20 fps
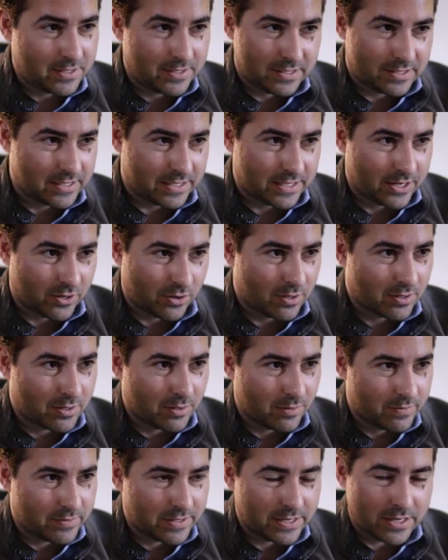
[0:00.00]

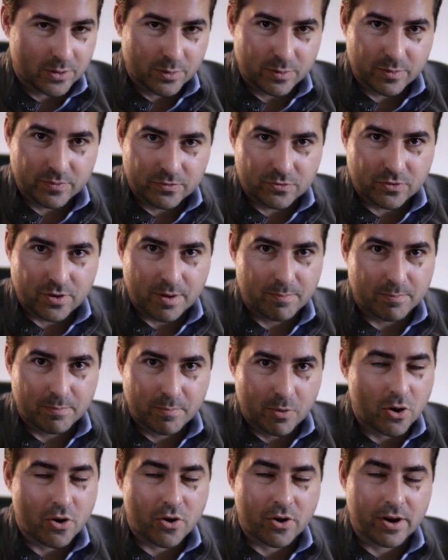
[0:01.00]
satirical video of Trump
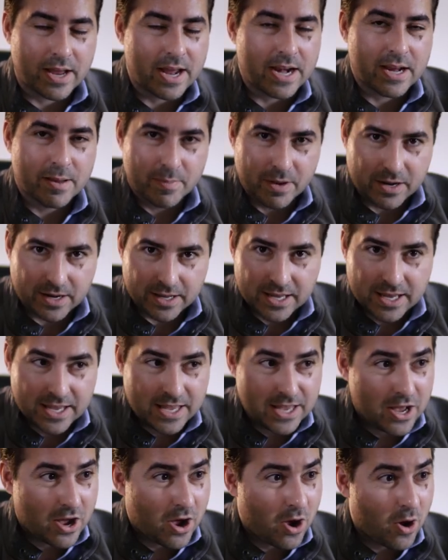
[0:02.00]
murdering anybody,
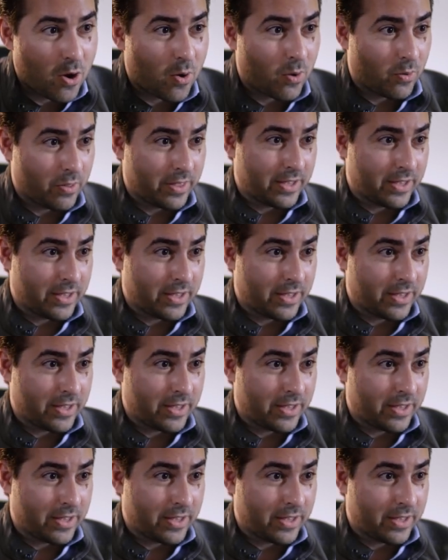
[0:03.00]
oh,